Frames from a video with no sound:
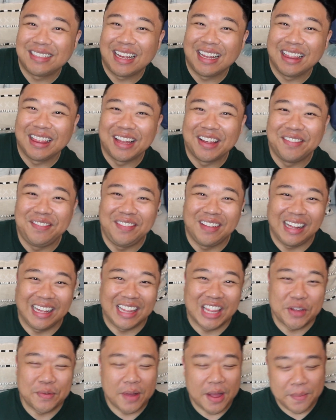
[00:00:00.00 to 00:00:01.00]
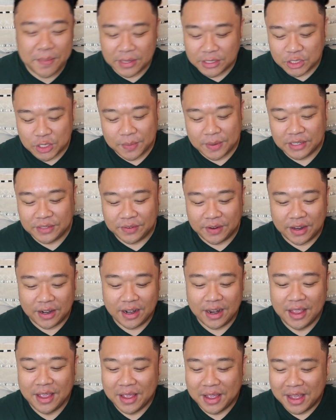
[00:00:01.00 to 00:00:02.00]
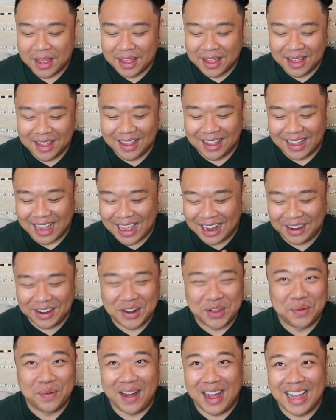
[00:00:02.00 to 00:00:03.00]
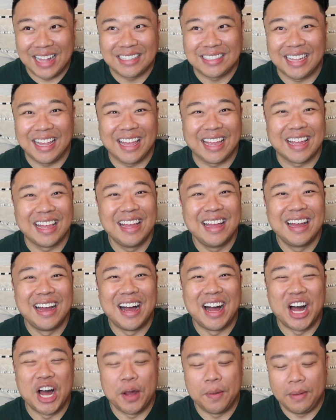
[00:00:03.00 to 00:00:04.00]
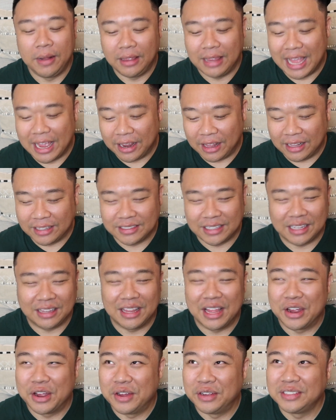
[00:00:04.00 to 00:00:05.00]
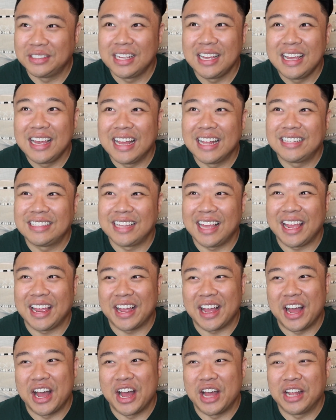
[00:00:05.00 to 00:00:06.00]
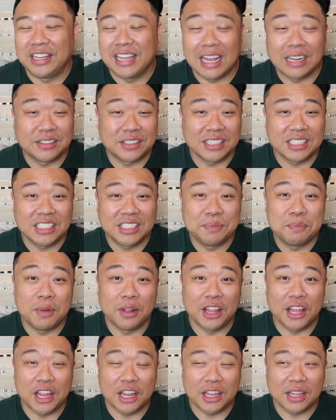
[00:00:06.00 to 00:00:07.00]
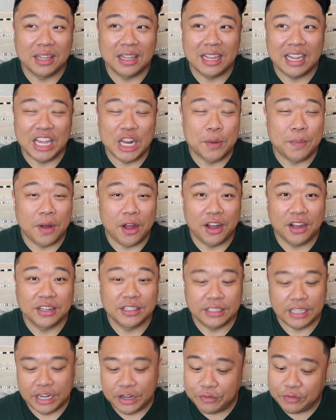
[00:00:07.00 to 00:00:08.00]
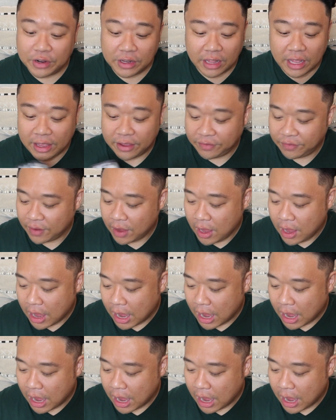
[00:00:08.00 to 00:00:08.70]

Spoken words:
I love filling them up. It's so much fun. I don't know why. It's like Legos. It's like Tetris, but like in a box and in real life.